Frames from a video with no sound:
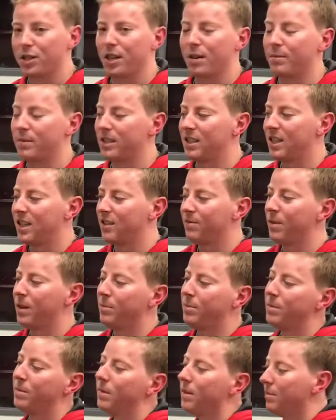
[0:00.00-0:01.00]
I'm going to have my
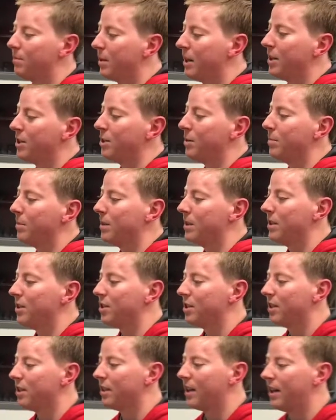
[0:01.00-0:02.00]
patient
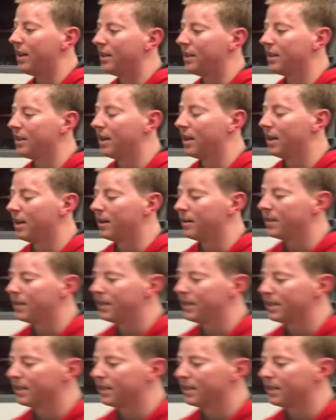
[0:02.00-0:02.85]
positioned on the, sitting on